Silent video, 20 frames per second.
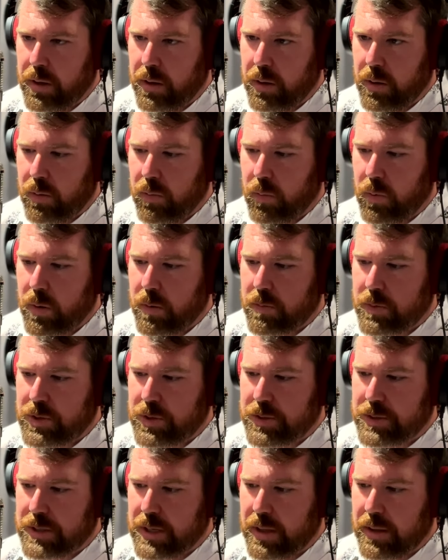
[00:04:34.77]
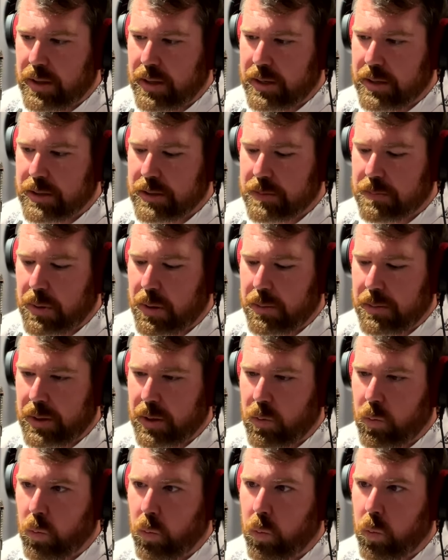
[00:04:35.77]
what would you say that is? Probably
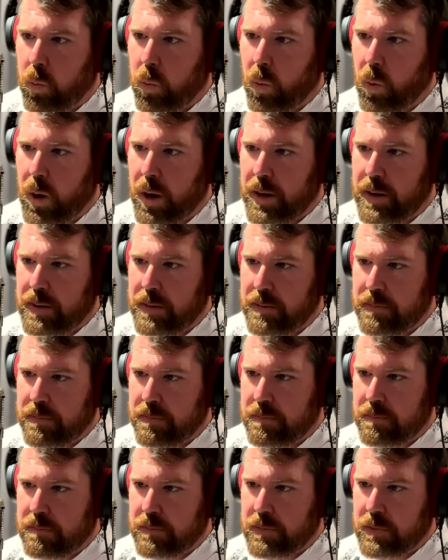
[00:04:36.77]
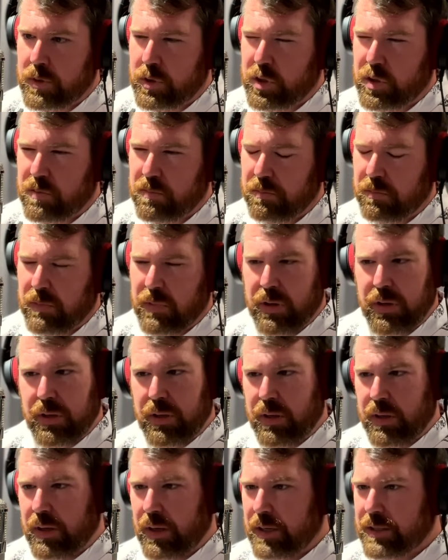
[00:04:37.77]
like
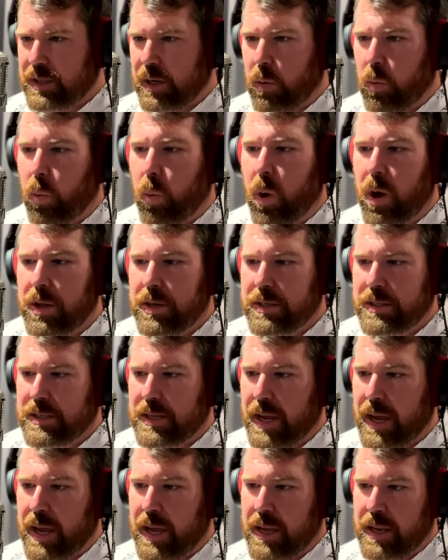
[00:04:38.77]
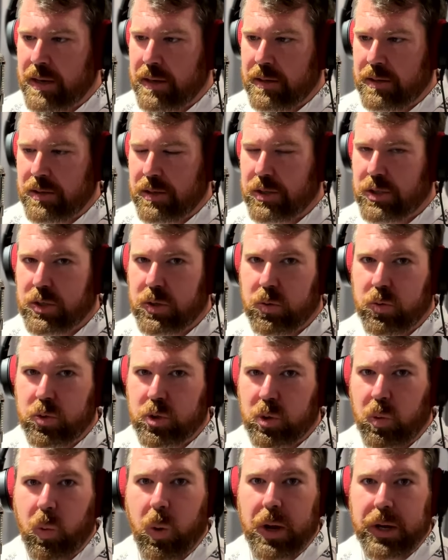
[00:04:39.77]
110 to
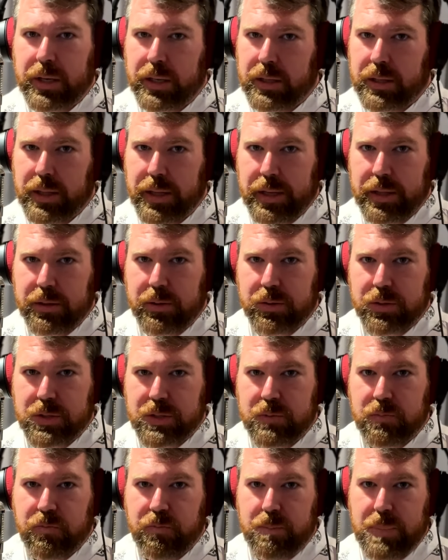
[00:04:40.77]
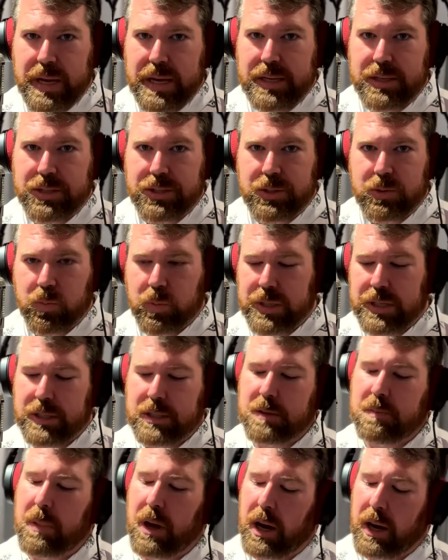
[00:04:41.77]
220, like little bass sweet
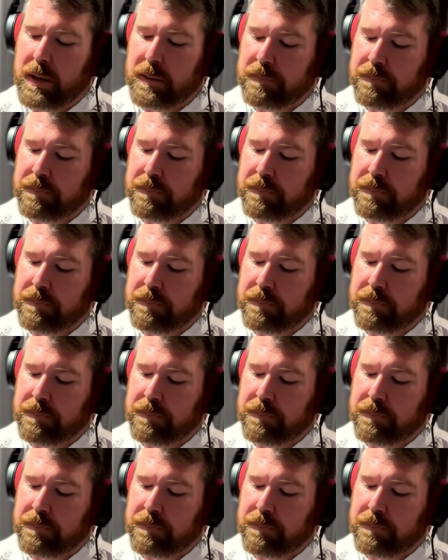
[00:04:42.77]
spot